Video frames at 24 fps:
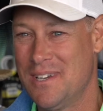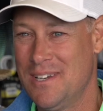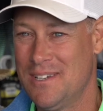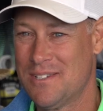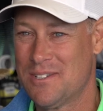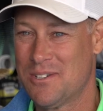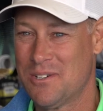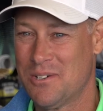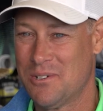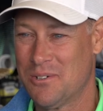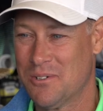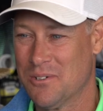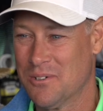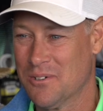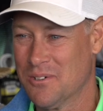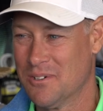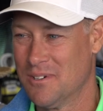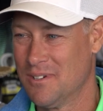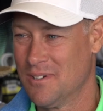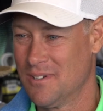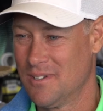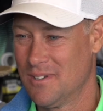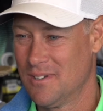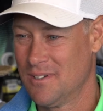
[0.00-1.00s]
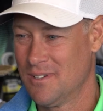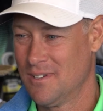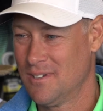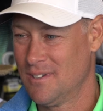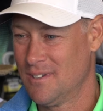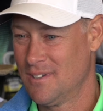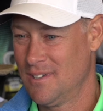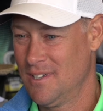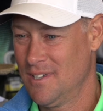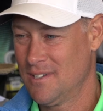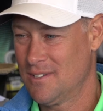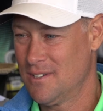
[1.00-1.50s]
easier
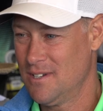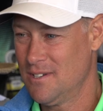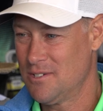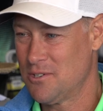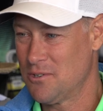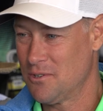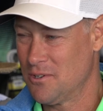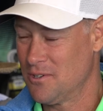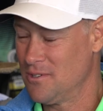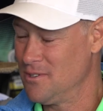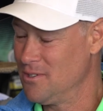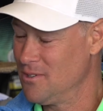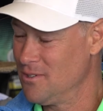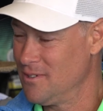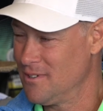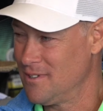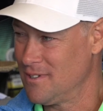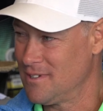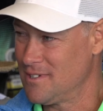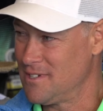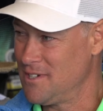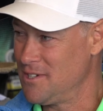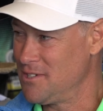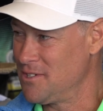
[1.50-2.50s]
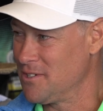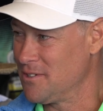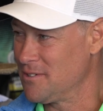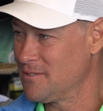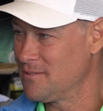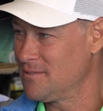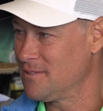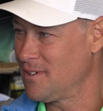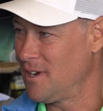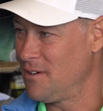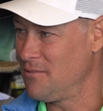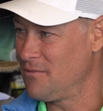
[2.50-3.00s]
it's easier to do it than teach it.
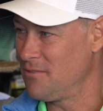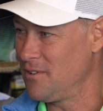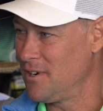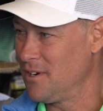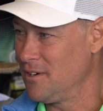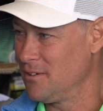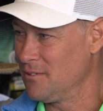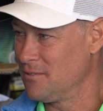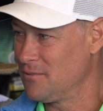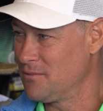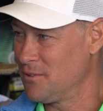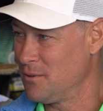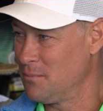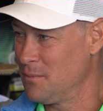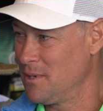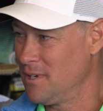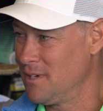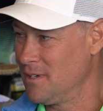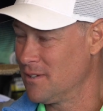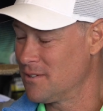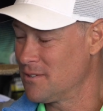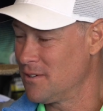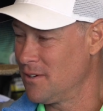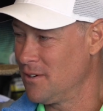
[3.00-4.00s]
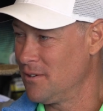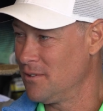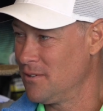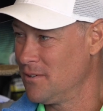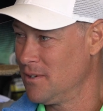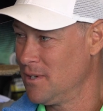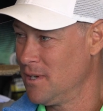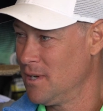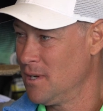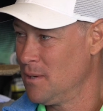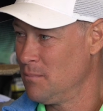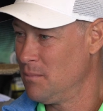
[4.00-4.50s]
Fair I've enough. found for me. So,
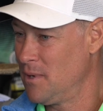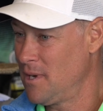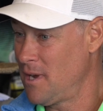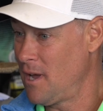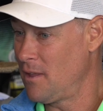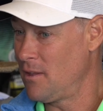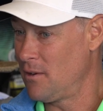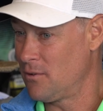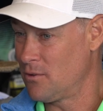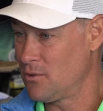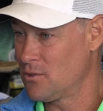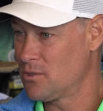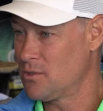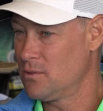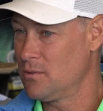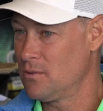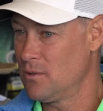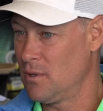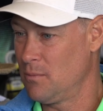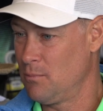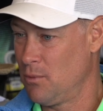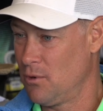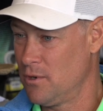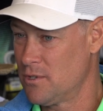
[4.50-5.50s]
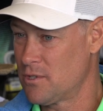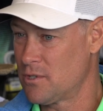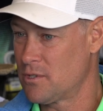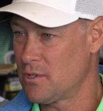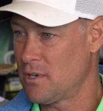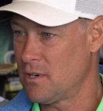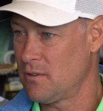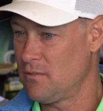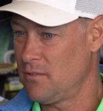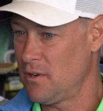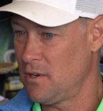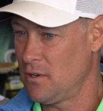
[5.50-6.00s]
but yeah, the boys are
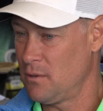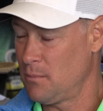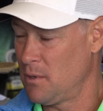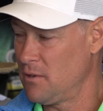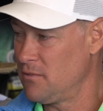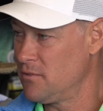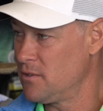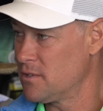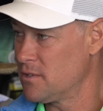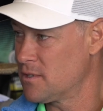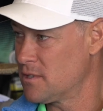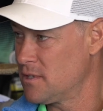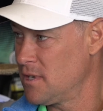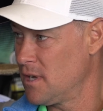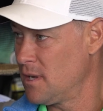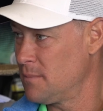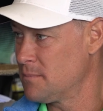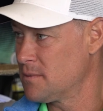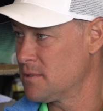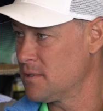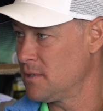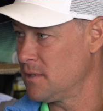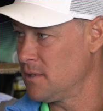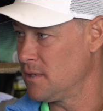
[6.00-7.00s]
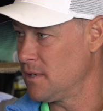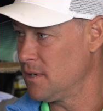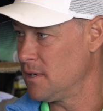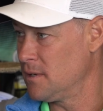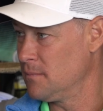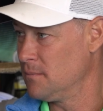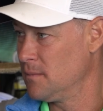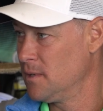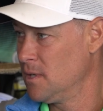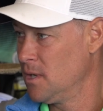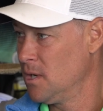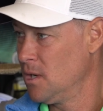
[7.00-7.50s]
trying to follow my footsteps, and
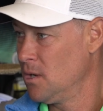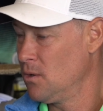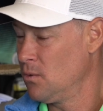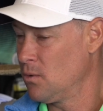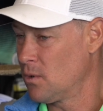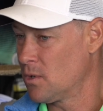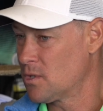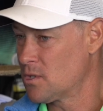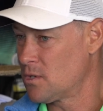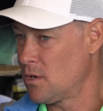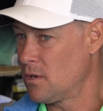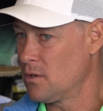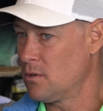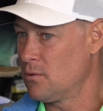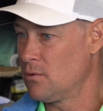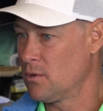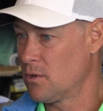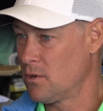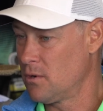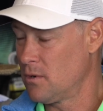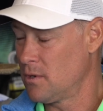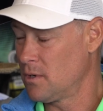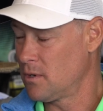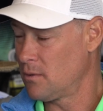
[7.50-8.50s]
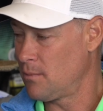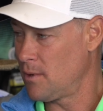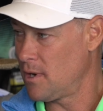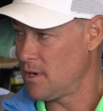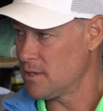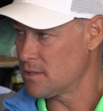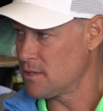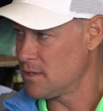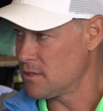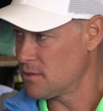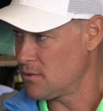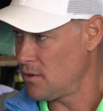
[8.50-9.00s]
um, we're starting the recruiting
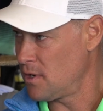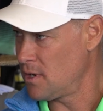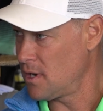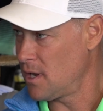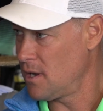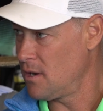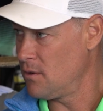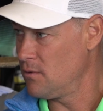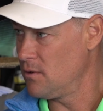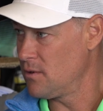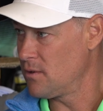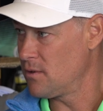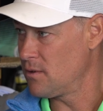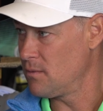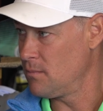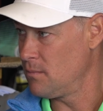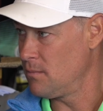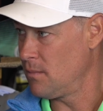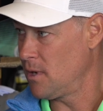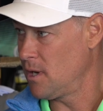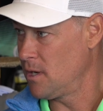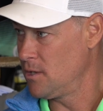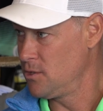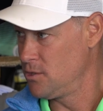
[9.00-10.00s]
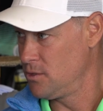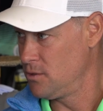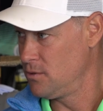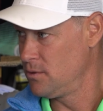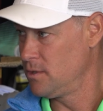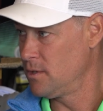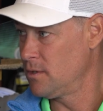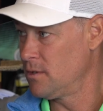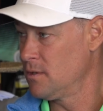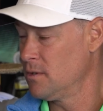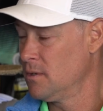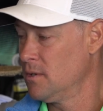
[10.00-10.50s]
process right now with my
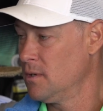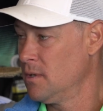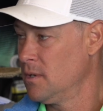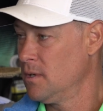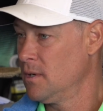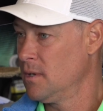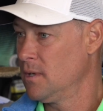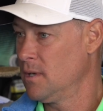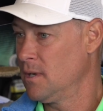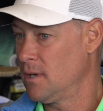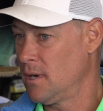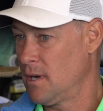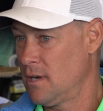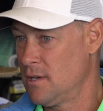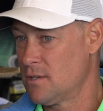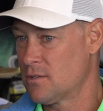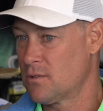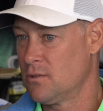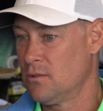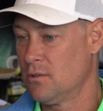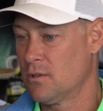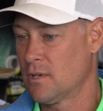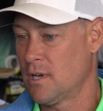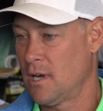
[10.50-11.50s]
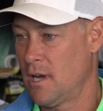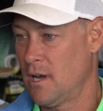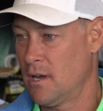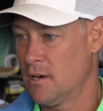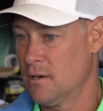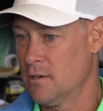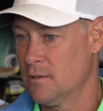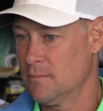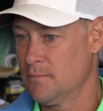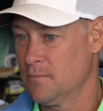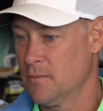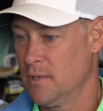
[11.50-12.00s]
junior in high school,
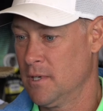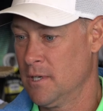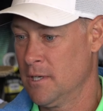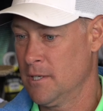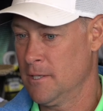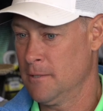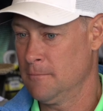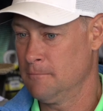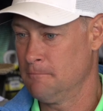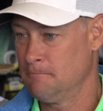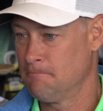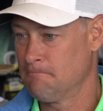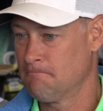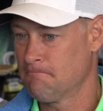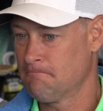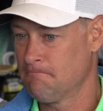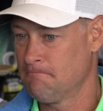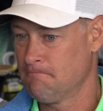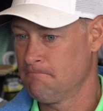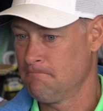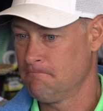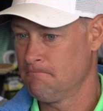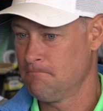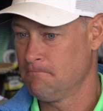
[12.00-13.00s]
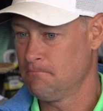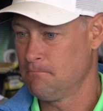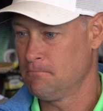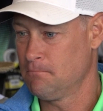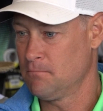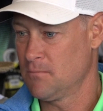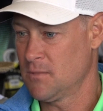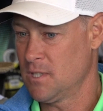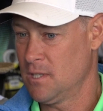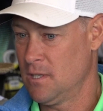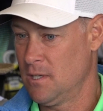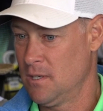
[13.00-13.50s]
Connor. Um,
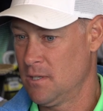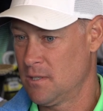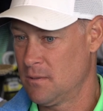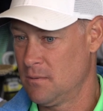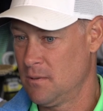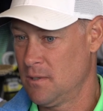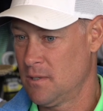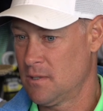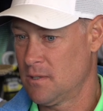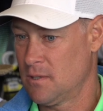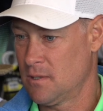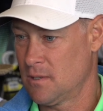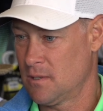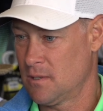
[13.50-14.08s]
and it's, it's